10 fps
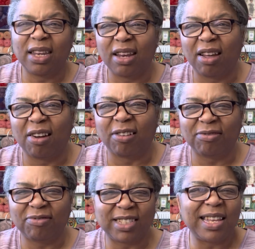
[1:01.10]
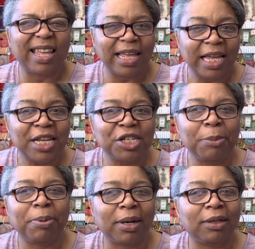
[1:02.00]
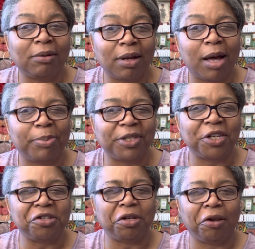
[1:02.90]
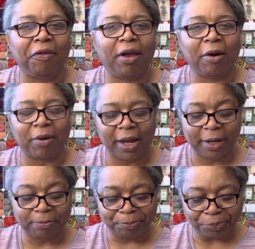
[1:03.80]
You know, she, she put a little competition in there, right?